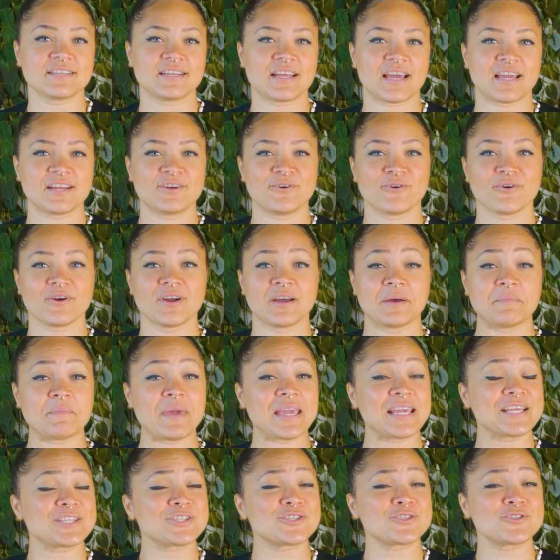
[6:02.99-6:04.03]
in Hydnora
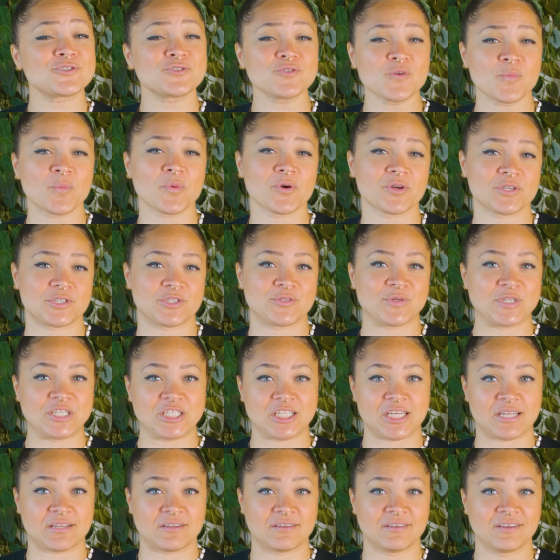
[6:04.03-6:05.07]
make it super
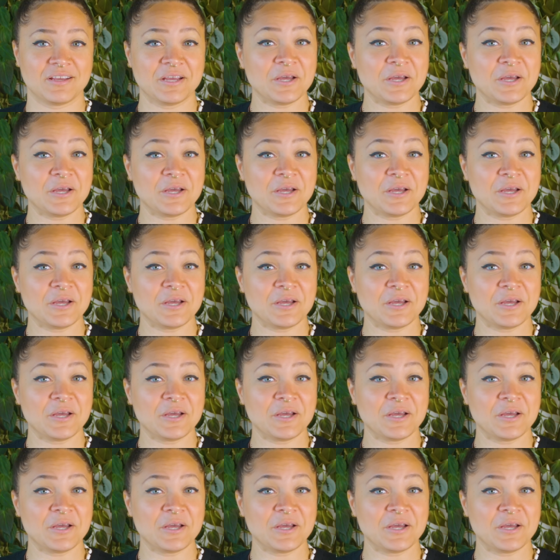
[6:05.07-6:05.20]
astringent,